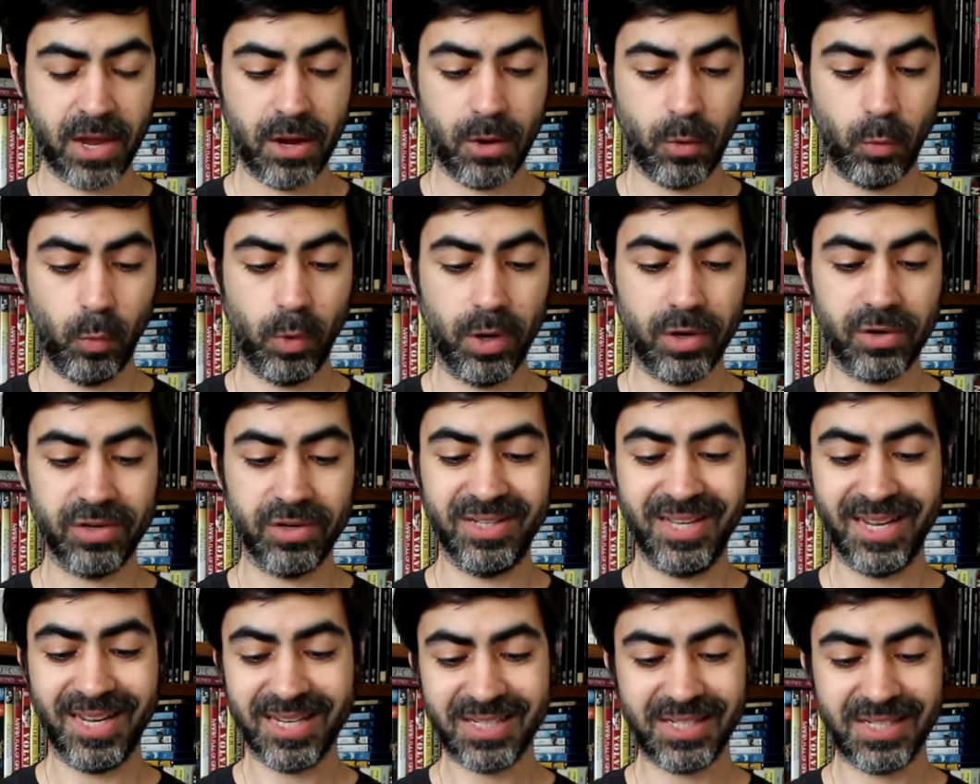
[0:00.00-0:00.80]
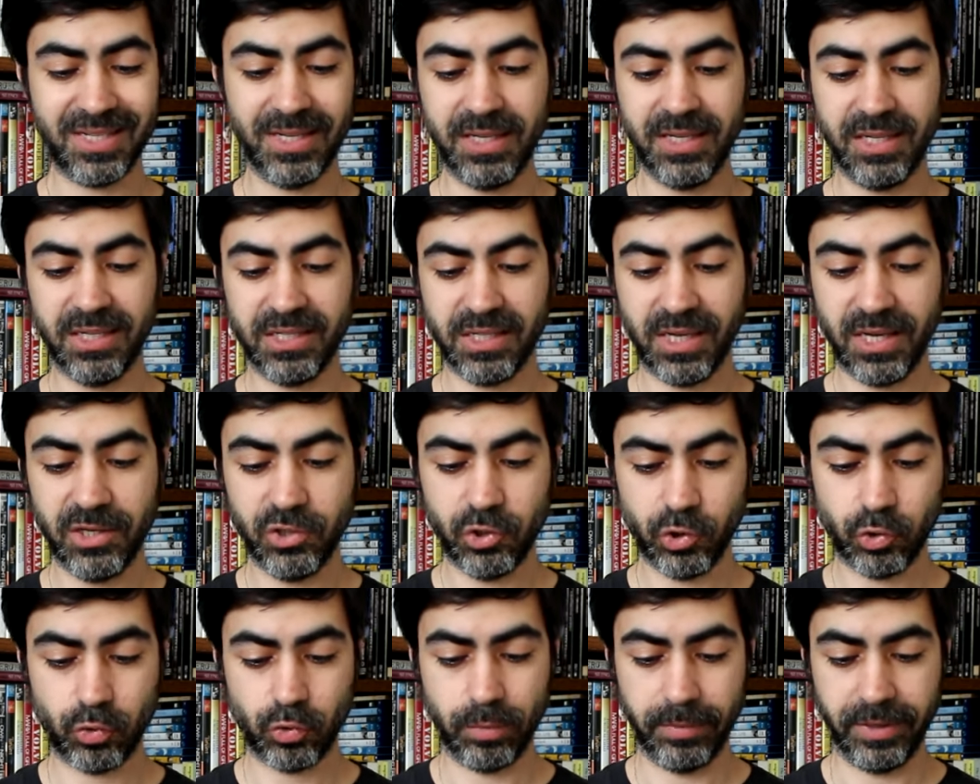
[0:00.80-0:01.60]
We're destiny's
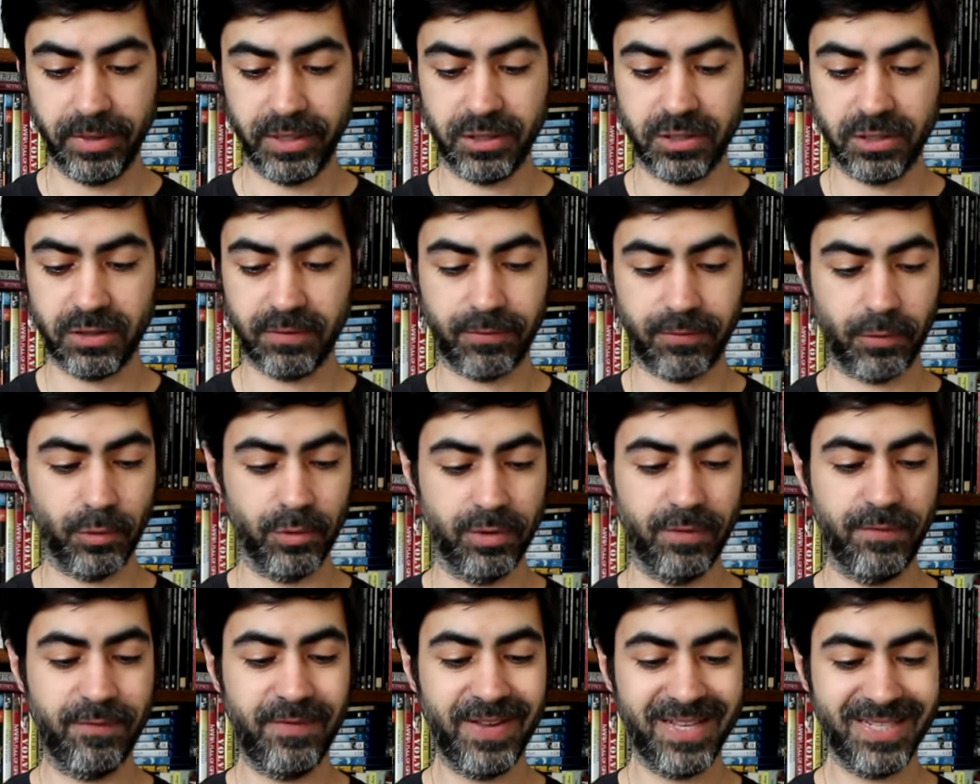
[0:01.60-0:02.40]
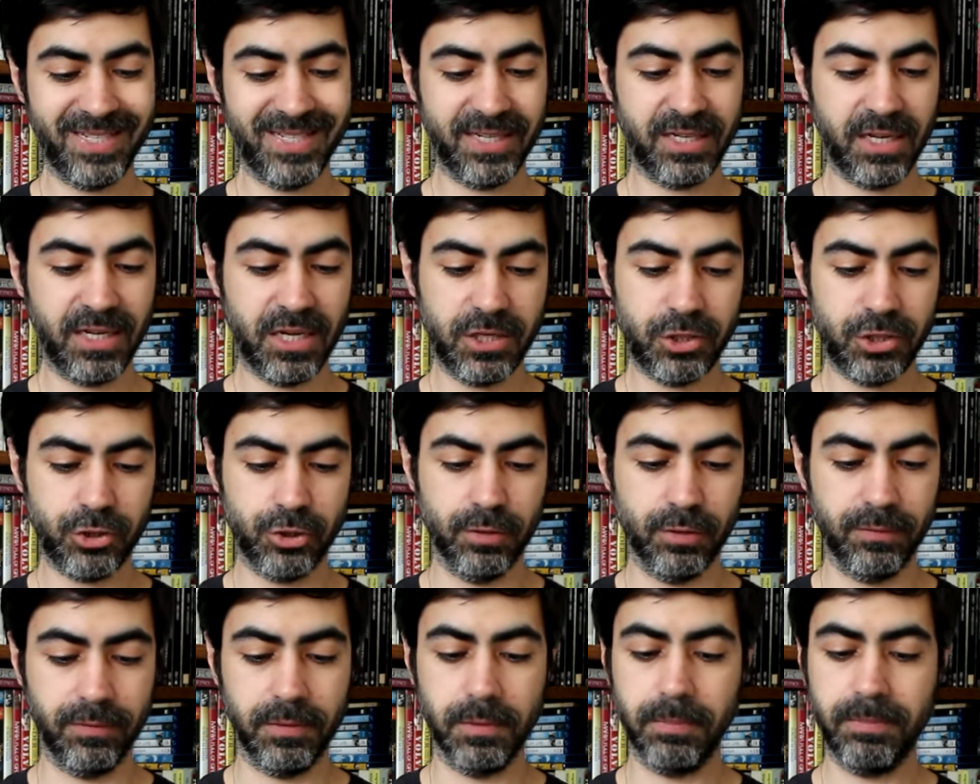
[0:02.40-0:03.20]
instruments for the
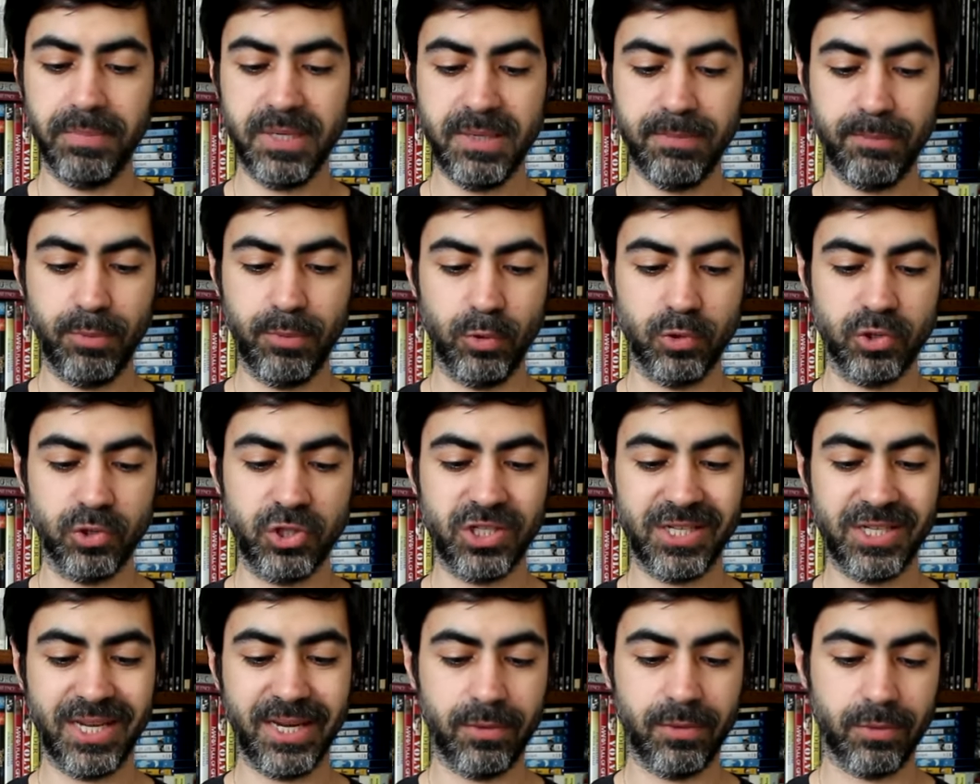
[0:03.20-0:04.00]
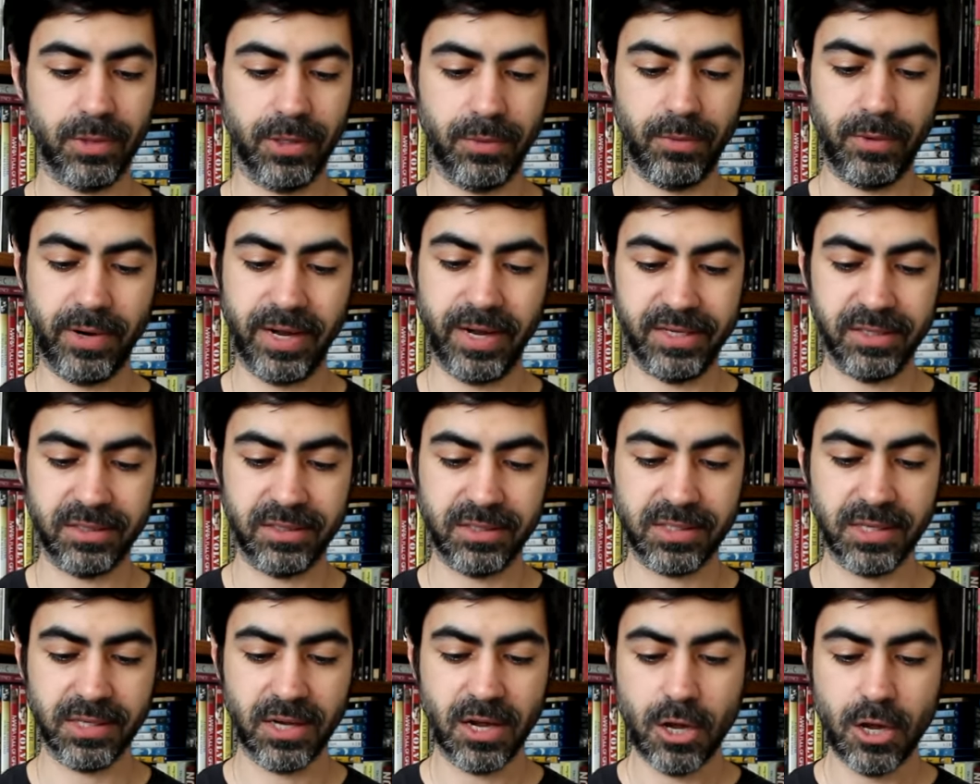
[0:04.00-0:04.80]
vindication of the people's sacred
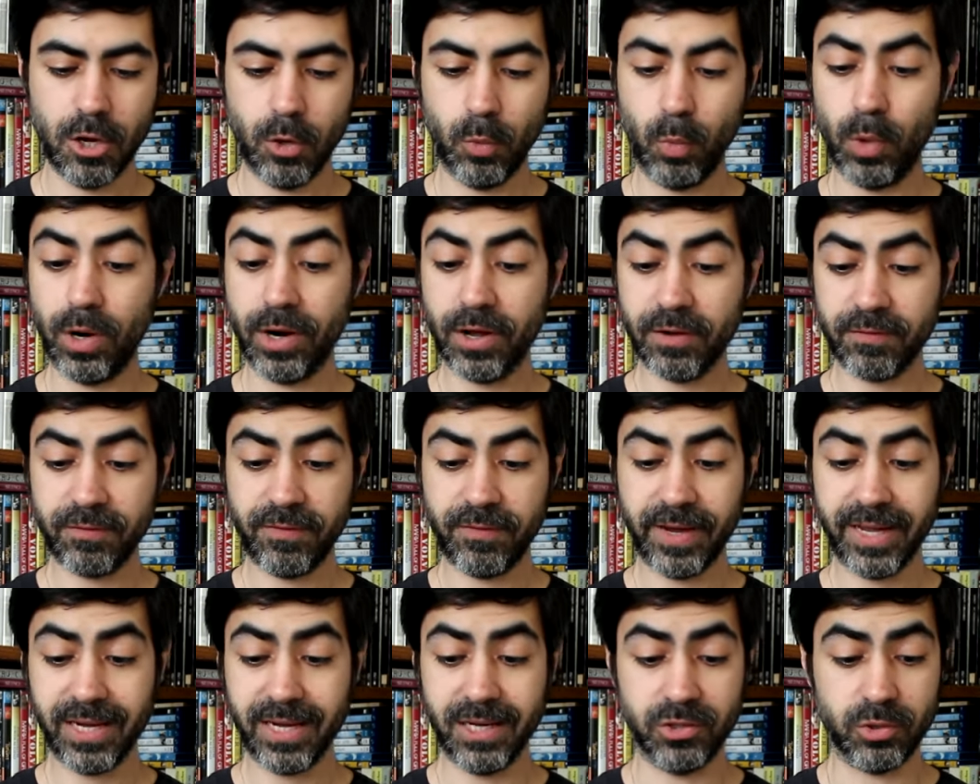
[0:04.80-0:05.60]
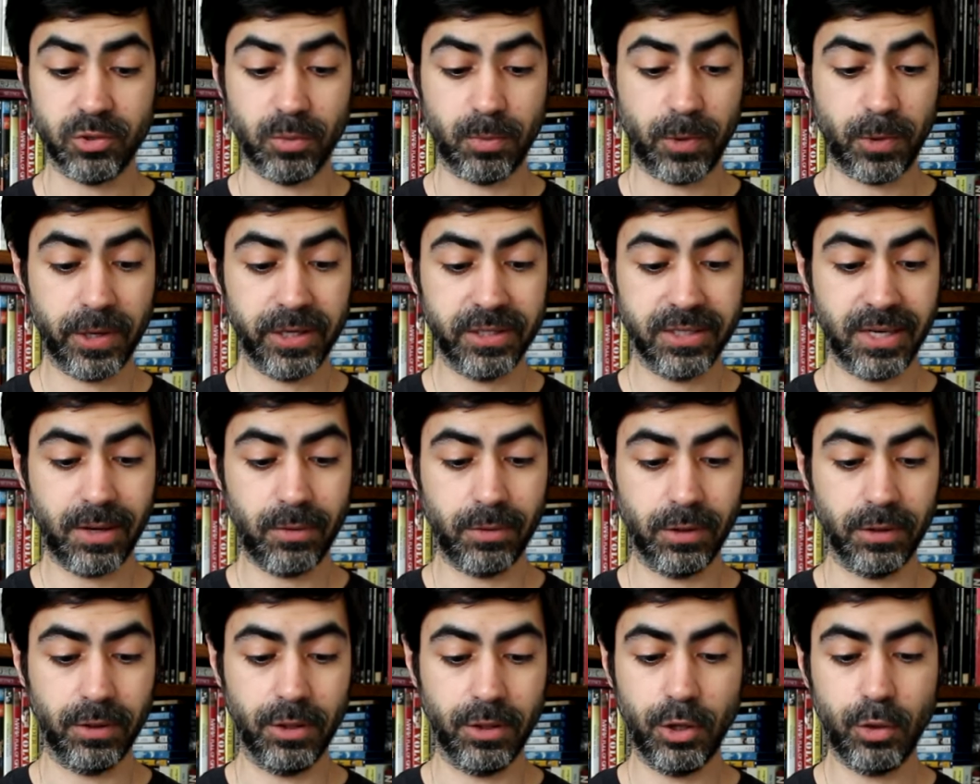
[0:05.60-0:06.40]
rights. We're not fighting to bring
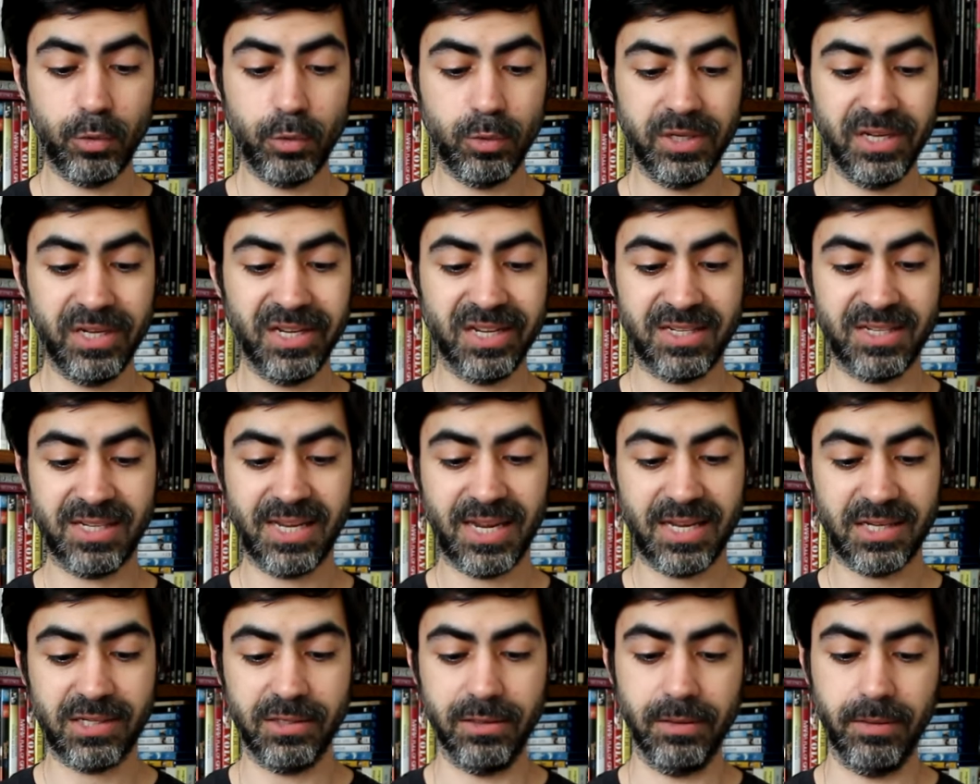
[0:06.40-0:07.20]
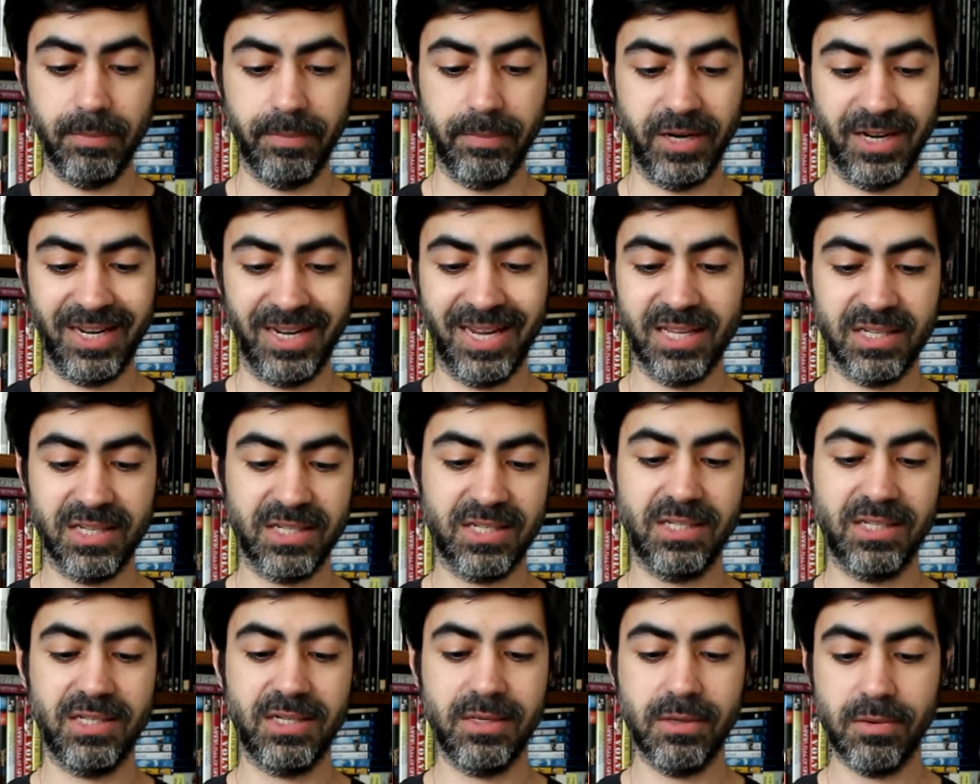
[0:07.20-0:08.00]
down a lowly assassin, but
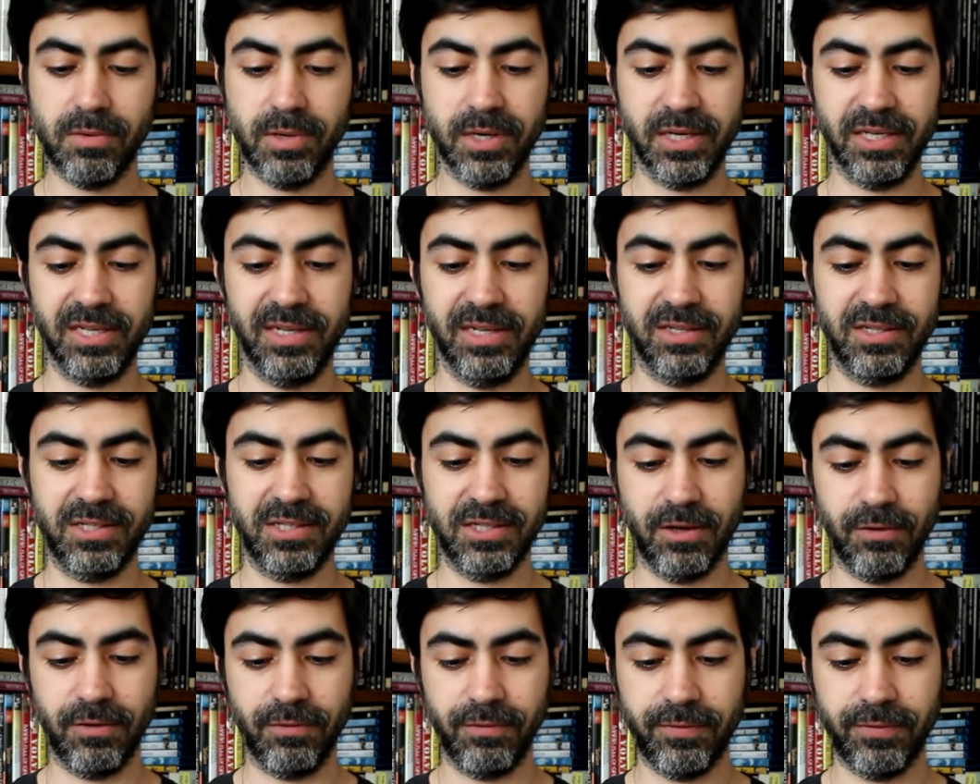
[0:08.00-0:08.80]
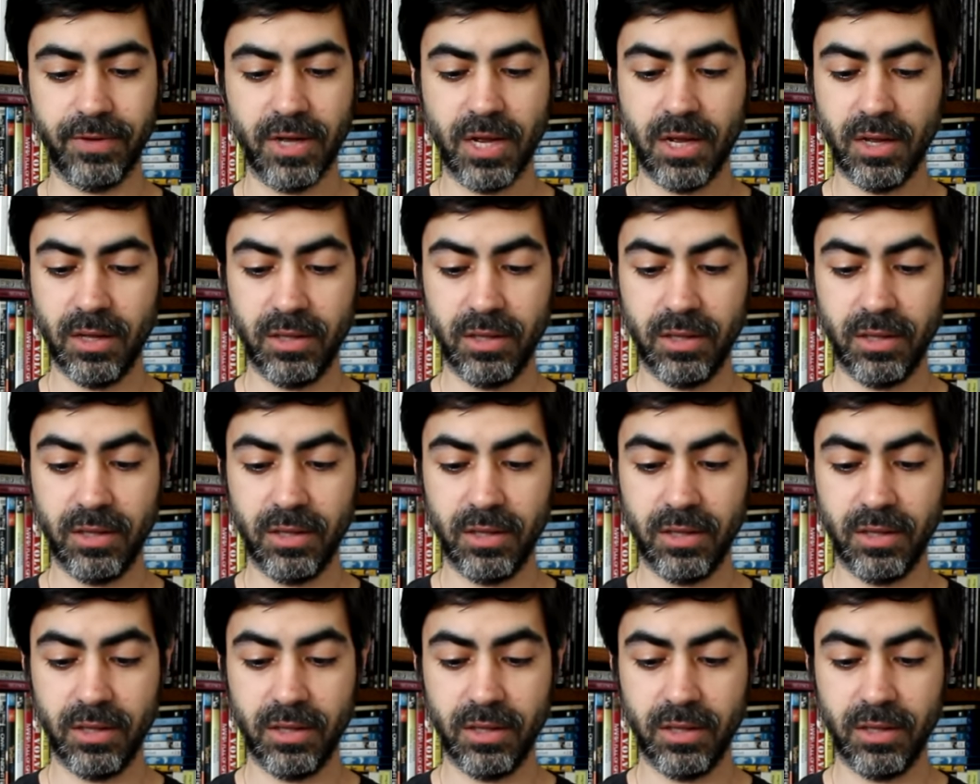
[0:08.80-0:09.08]
against tyranny itself.